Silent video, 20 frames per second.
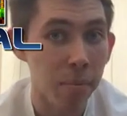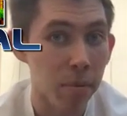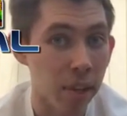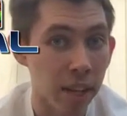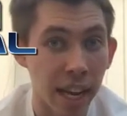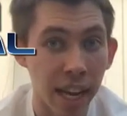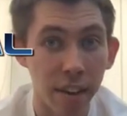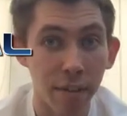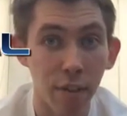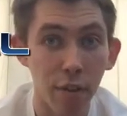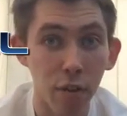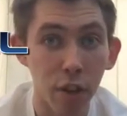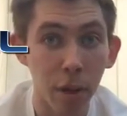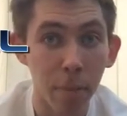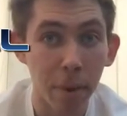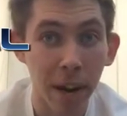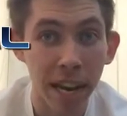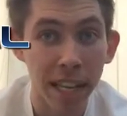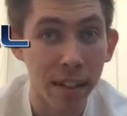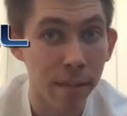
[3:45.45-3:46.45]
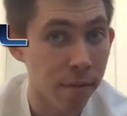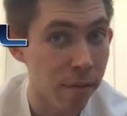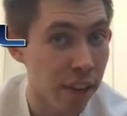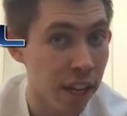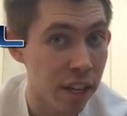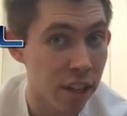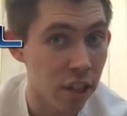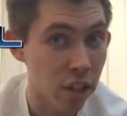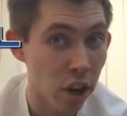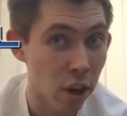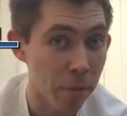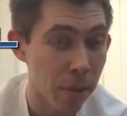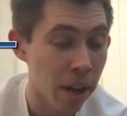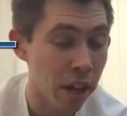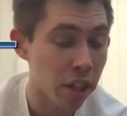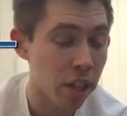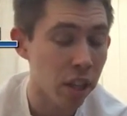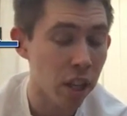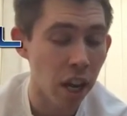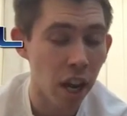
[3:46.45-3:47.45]
So again, if you've already played them, thank you so
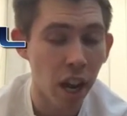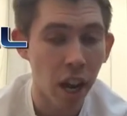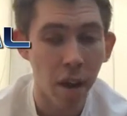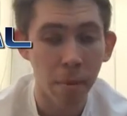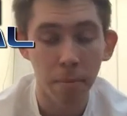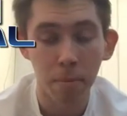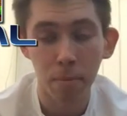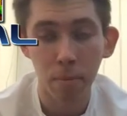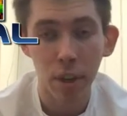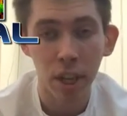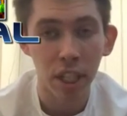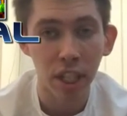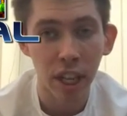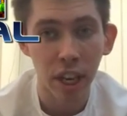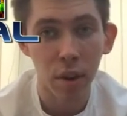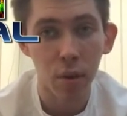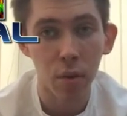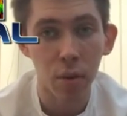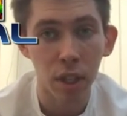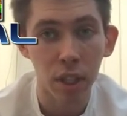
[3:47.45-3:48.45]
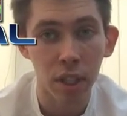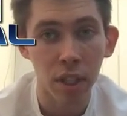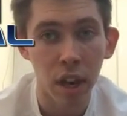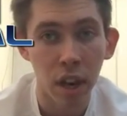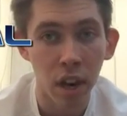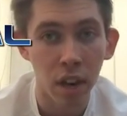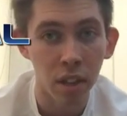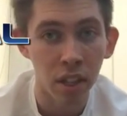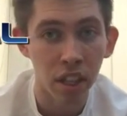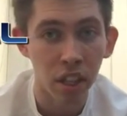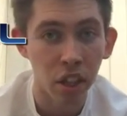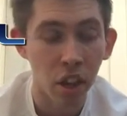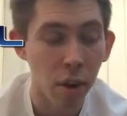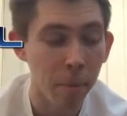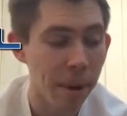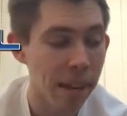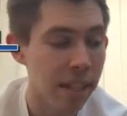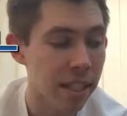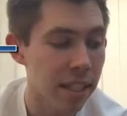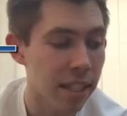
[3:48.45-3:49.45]
much. Appreciate all your stars and your
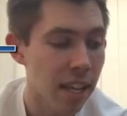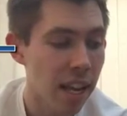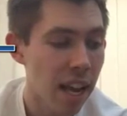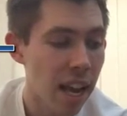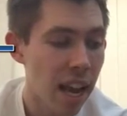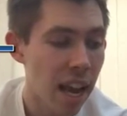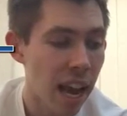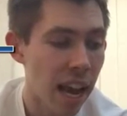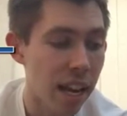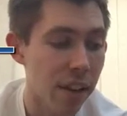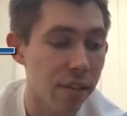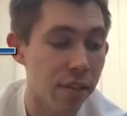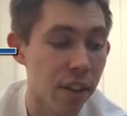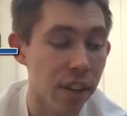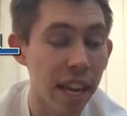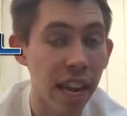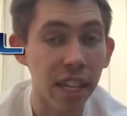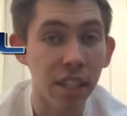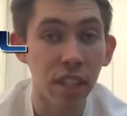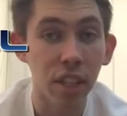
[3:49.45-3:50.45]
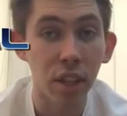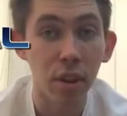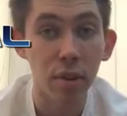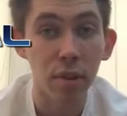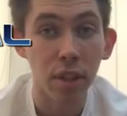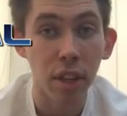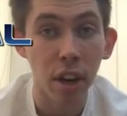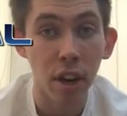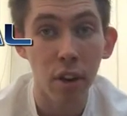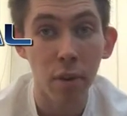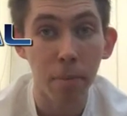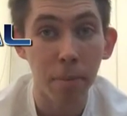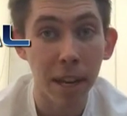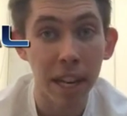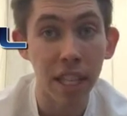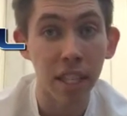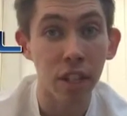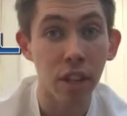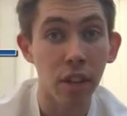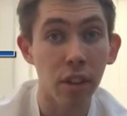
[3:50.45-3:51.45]
comments. And if you're yet to do so,
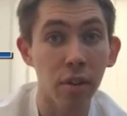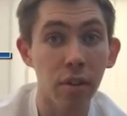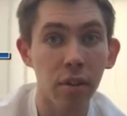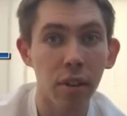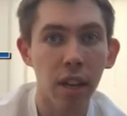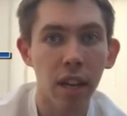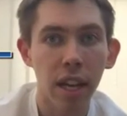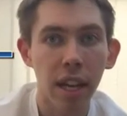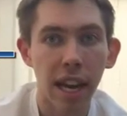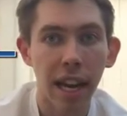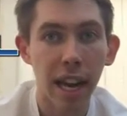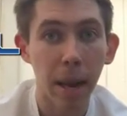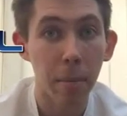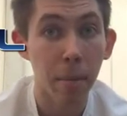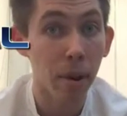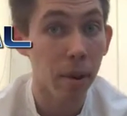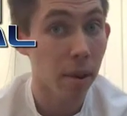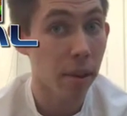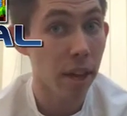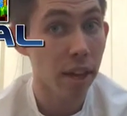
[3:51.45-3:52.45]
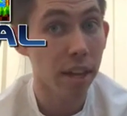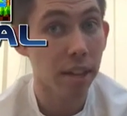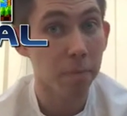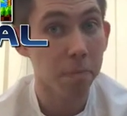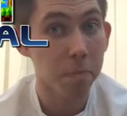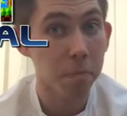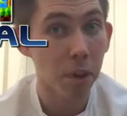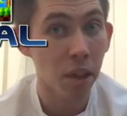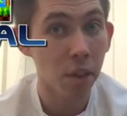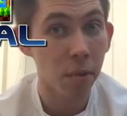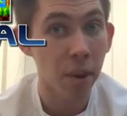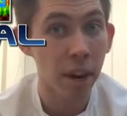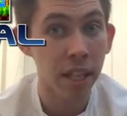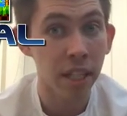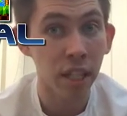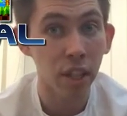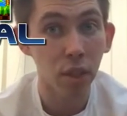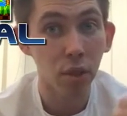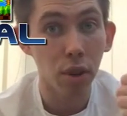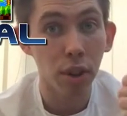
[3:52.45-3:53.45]
please do and let me know what you think.
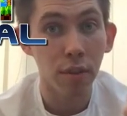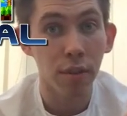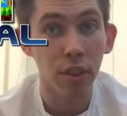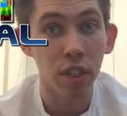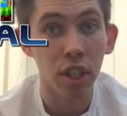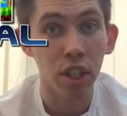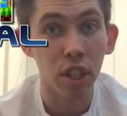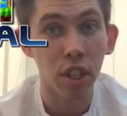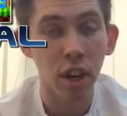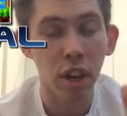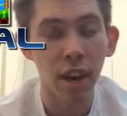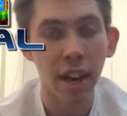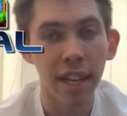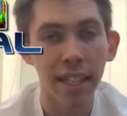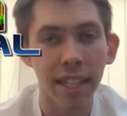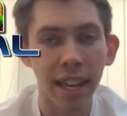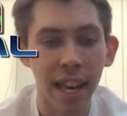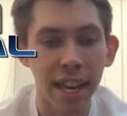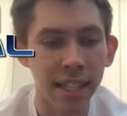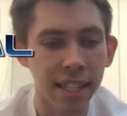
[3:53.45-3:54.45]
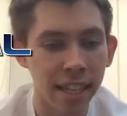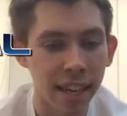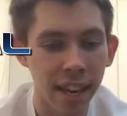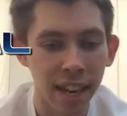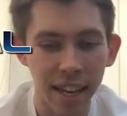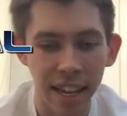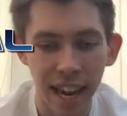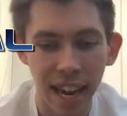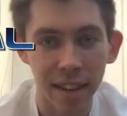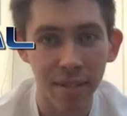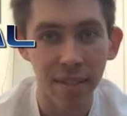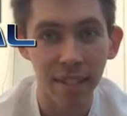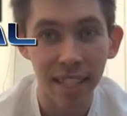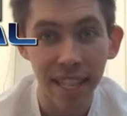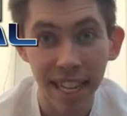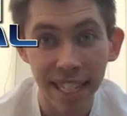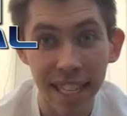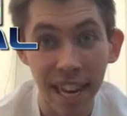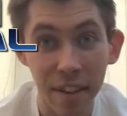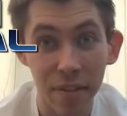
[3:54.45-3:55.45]
Otherwise, enjoy the footage, guys, and again,
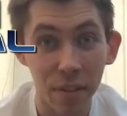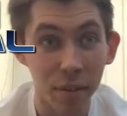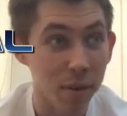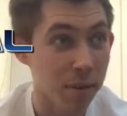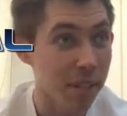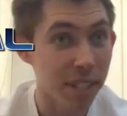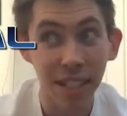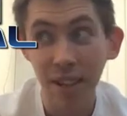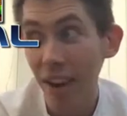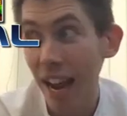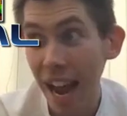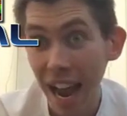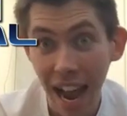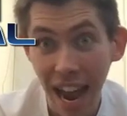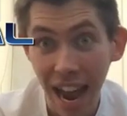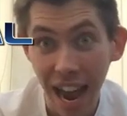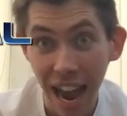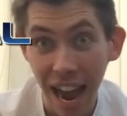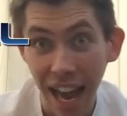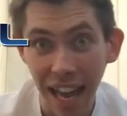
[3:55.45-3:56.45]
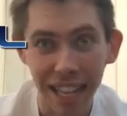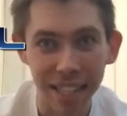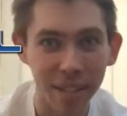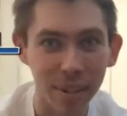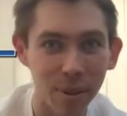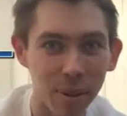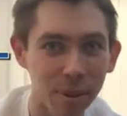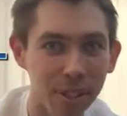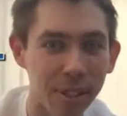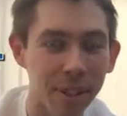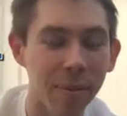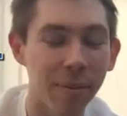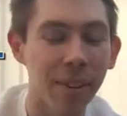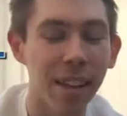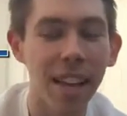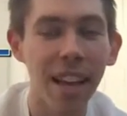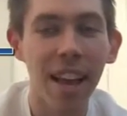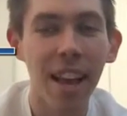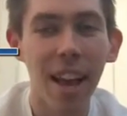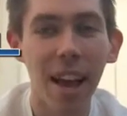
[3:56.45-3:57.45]
6 levels. That's
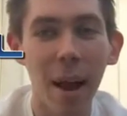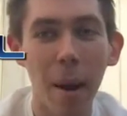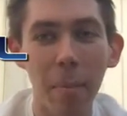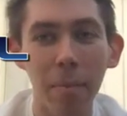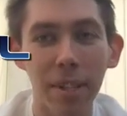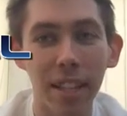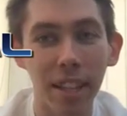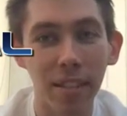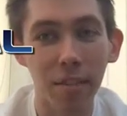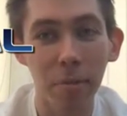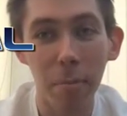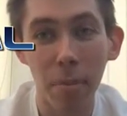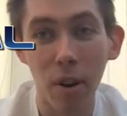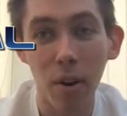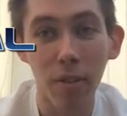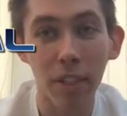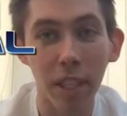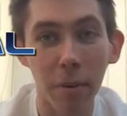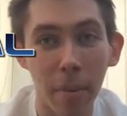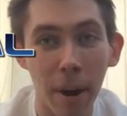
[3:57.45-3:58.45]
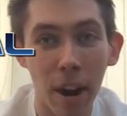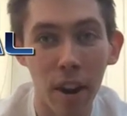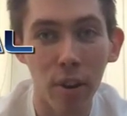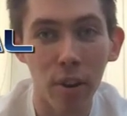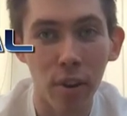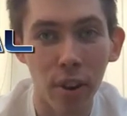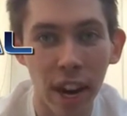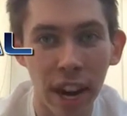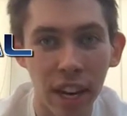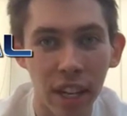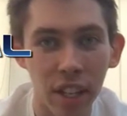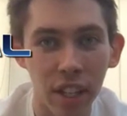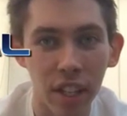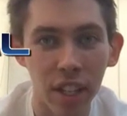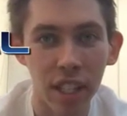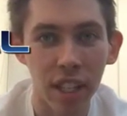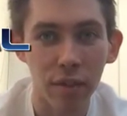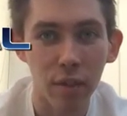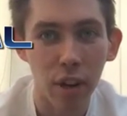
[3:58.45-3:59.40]
awesome. So they're obviously my own creations.